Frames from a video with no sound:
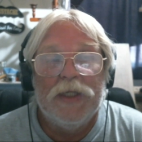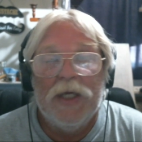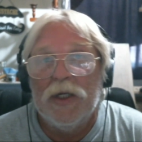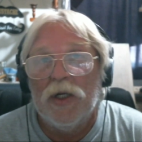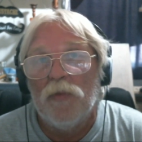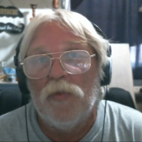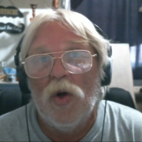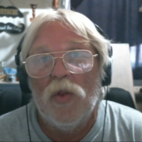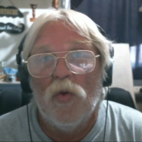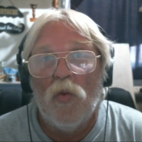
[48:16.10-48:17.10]
get it up
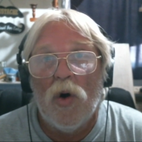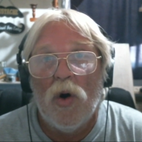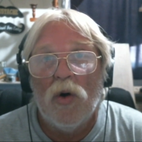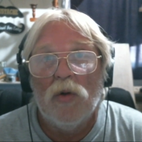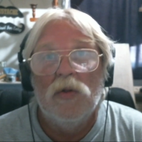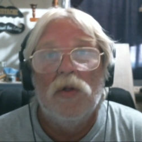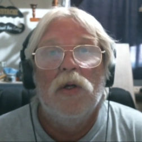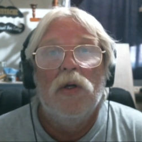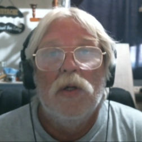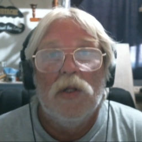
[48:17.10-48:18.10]
on the wall,
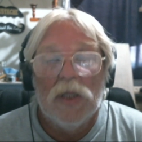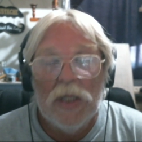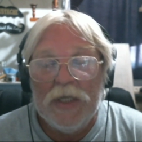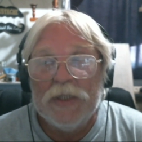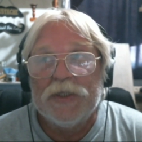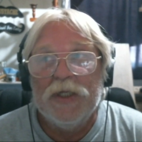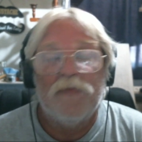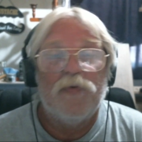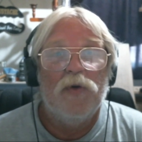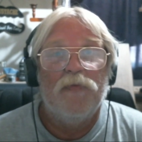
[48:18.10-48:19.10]
let it
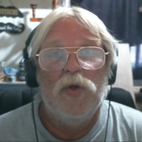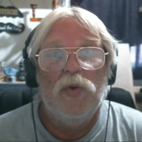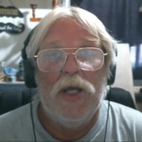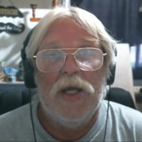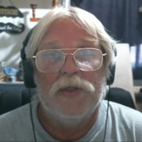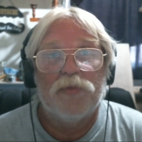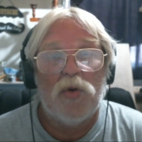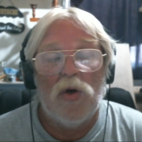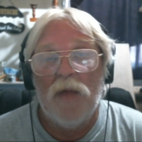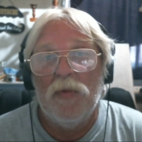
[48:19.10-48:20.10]
sit for a few days,
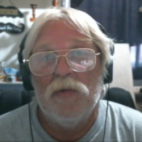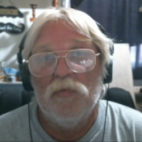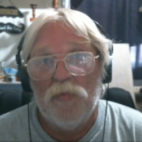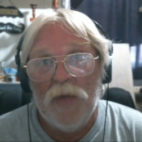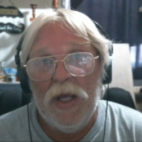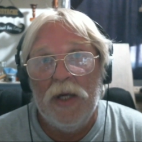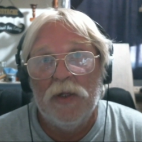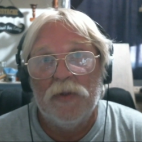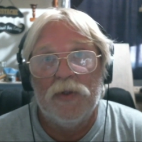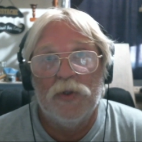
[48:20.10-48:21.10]
prime it and paint
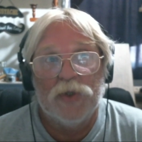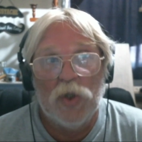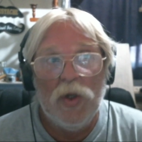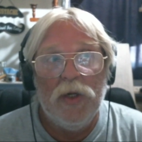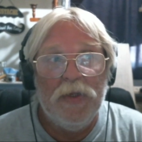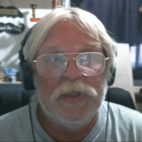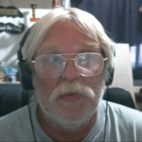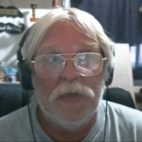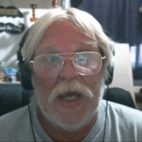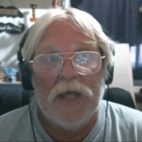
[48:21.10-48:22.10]
it. There's going to be
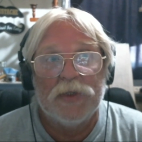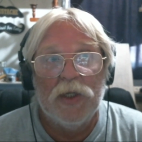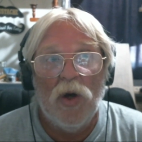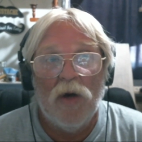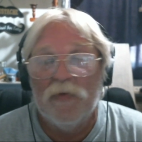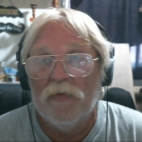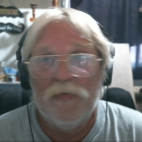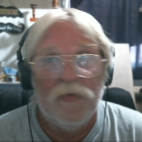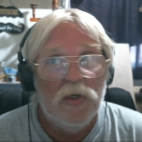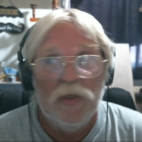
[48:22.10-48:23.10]
some gassing off
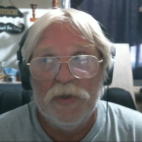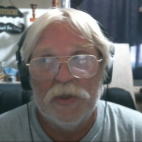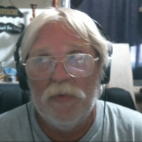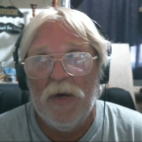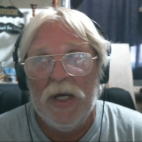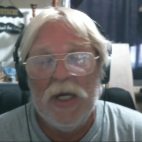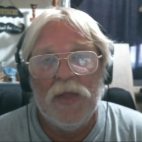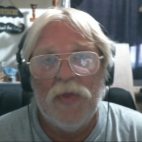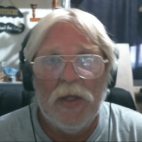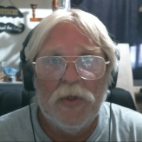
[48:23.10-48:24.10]
of just about
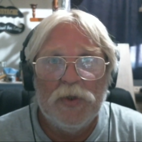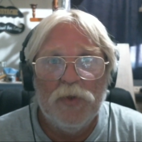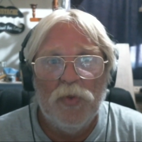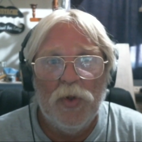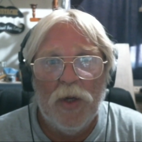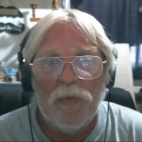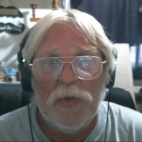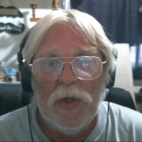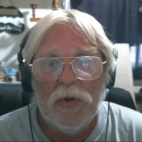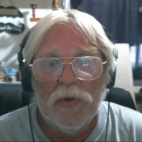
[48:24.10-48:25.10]
anything that you put up
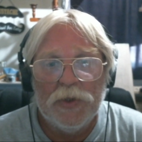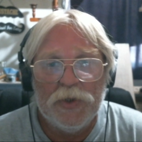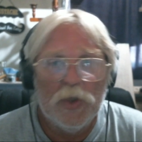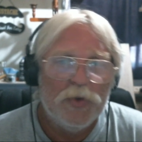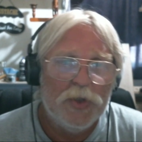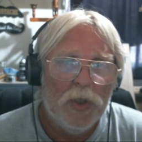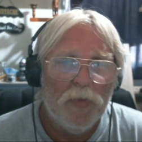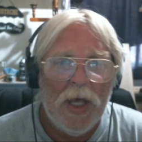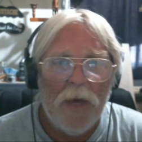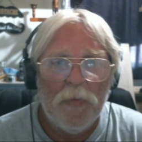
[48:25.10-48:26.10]
there unless you go
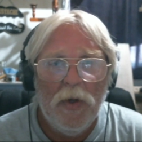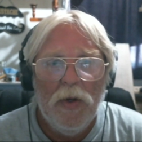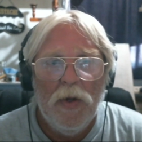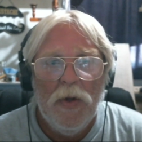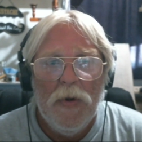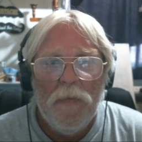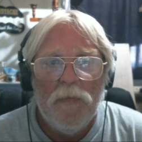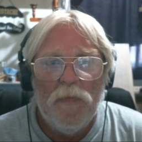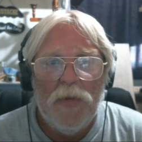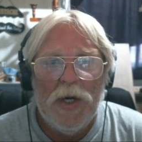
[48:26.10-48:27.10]
shiplap.
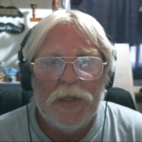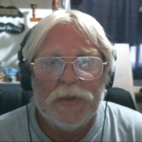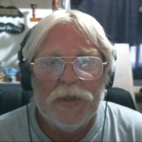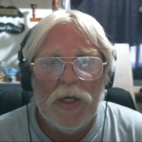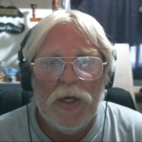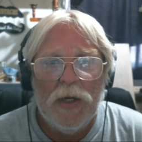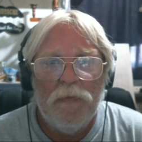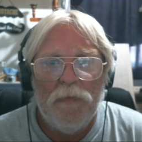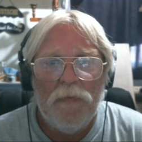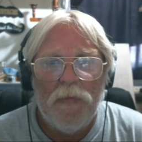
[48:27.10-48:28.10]
But
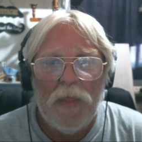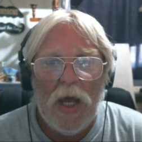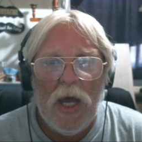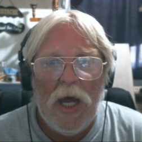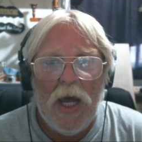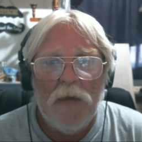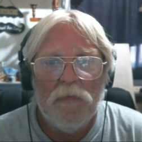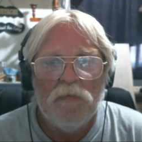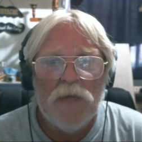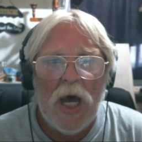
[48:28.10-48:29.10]
um,
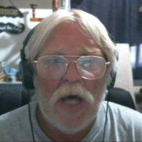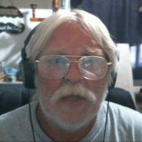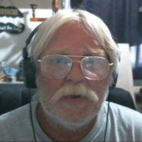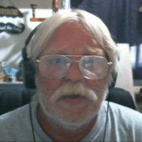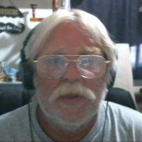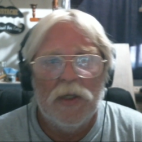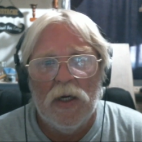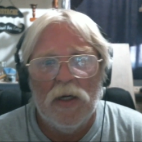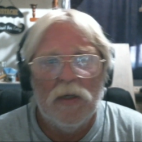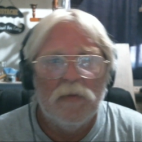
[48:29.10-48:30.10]
I'm not...
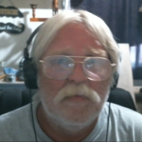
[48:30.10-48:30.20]
Uh,